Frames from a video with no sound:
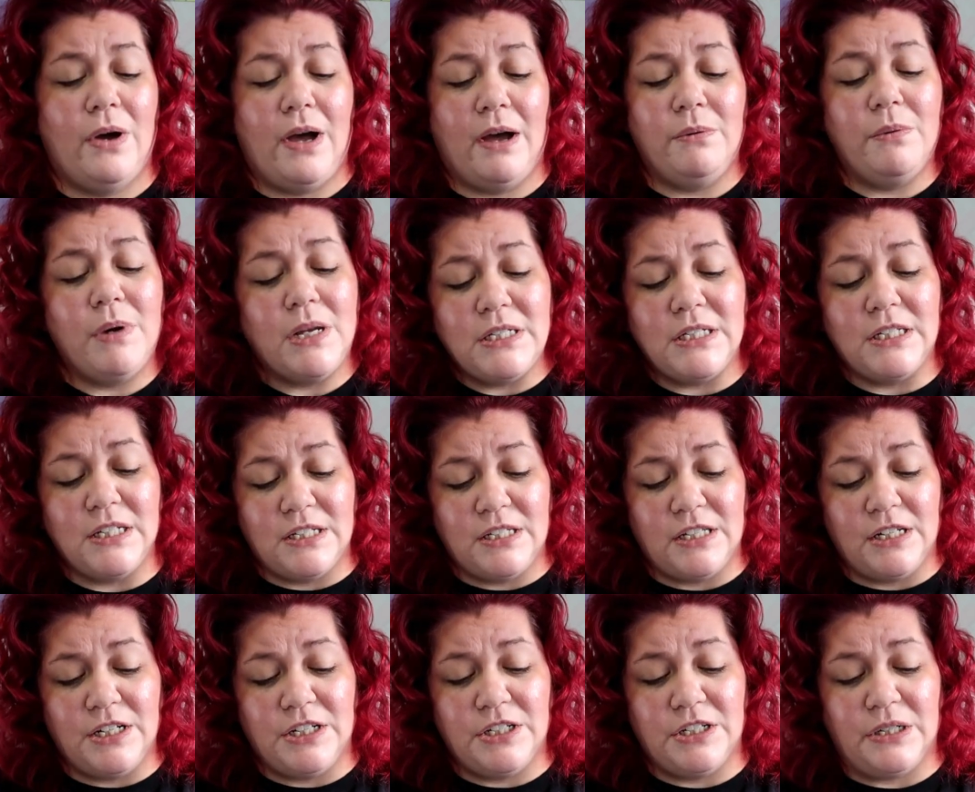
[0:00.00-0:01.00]
I was
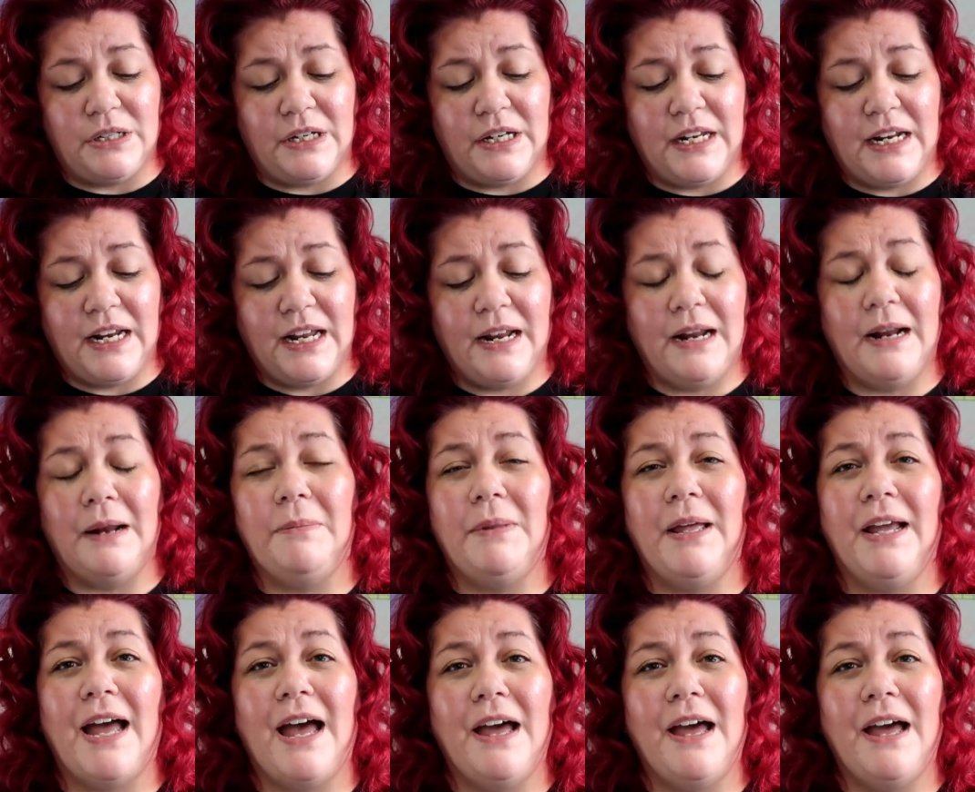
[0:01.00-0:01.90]
listening to it. I'm like,